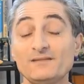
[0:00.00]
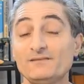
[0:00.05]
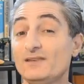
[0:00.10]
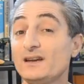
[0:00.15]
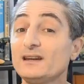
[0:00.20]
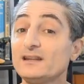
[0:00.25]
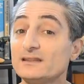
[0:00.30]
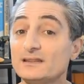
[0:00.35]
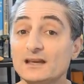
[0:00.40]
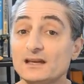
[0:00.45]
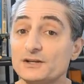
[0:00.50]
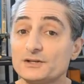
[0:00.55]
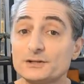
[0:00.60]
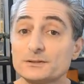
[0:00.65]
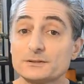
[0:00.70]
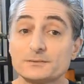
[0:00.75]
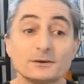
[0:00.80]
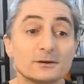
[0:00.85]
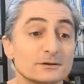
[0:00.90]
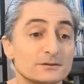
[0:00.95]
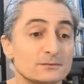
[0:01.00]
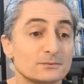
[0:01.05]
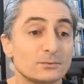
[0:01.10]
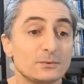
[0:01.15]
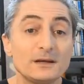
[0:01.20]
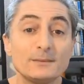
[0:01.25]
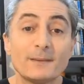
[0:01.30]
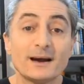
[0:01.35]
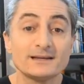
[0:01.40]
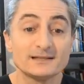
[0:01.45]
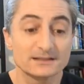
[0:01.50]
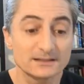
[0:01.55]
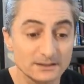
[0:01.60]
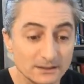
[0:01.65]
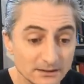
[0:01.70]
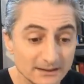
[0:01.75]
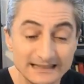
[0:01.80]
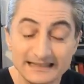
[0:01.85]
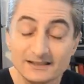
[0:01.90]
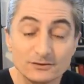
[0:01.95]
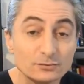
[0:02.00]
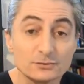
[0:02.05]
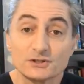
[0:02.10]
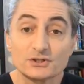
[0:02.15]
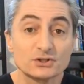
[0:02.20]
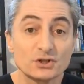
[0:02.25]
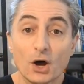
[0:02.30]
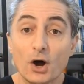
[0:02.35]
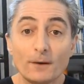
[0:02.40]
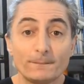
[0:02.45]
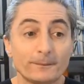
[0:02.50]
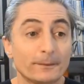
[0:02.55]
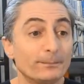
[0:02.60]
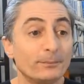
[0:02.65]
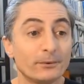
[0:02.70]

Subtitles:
Very dangerous, because we might need to stop,